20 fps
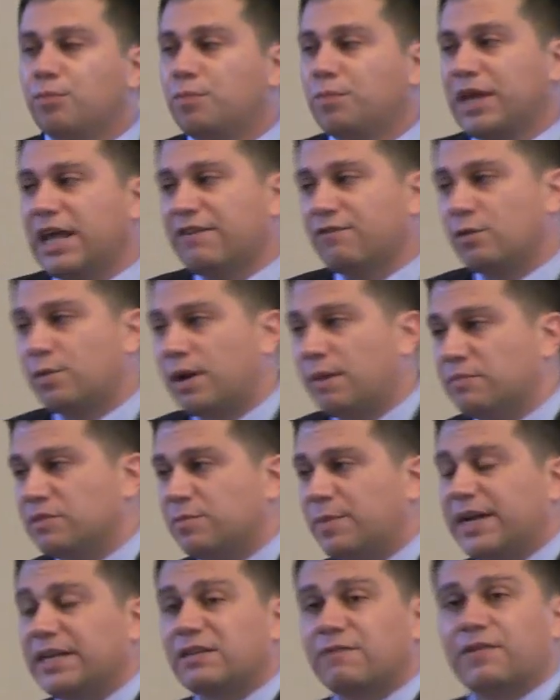behavior
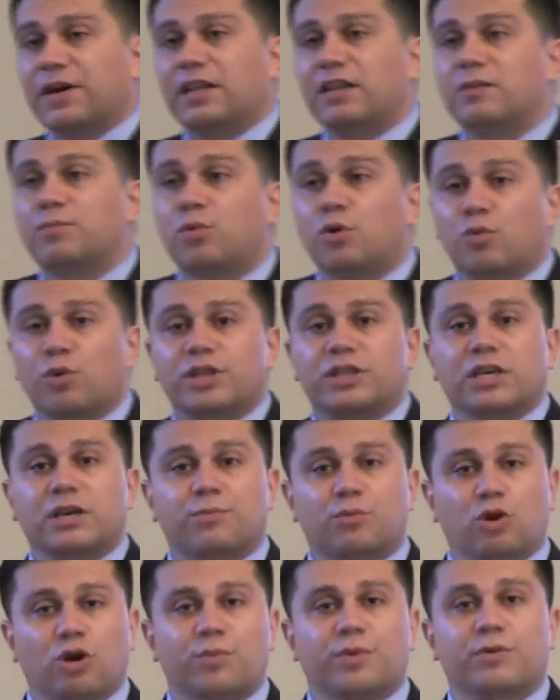problems might develop or what the
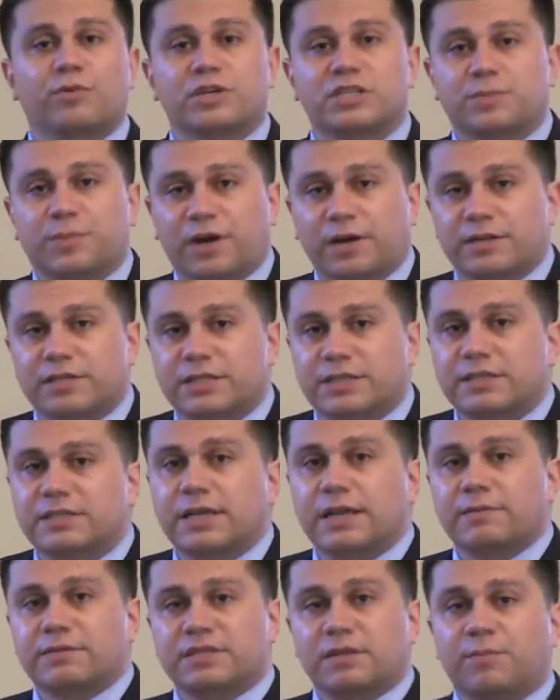appropriate response is,
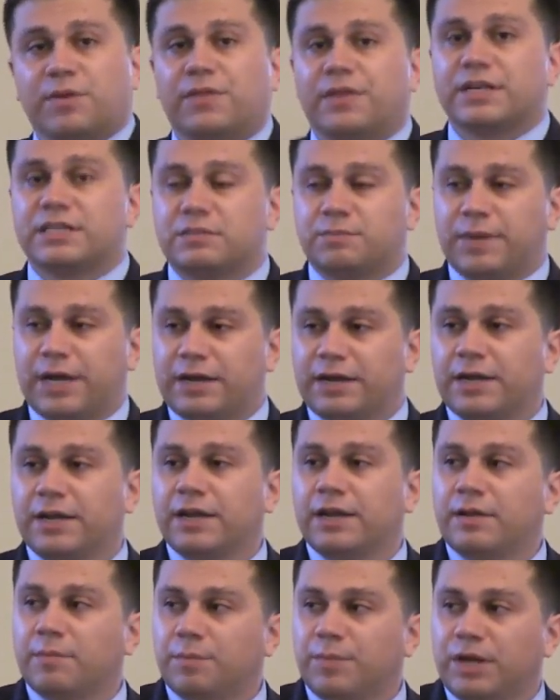that some of this might
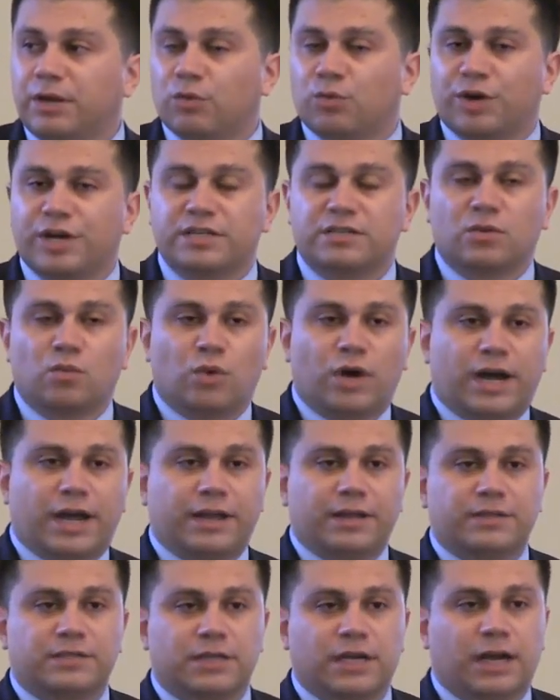be a reason
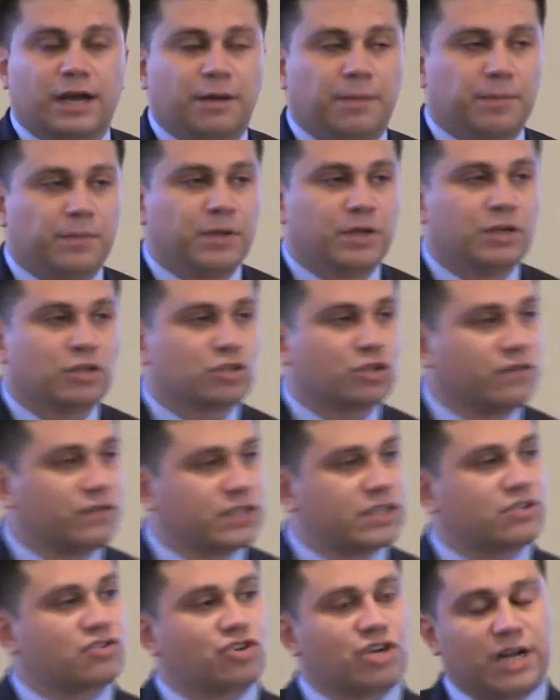why um,
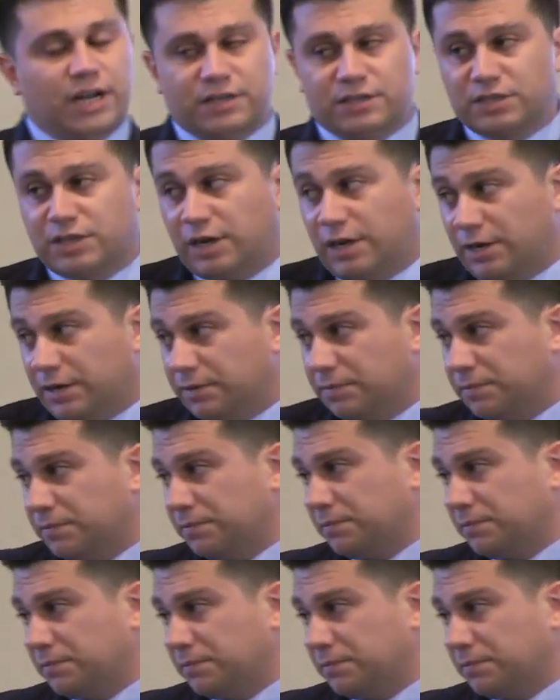services are not sought,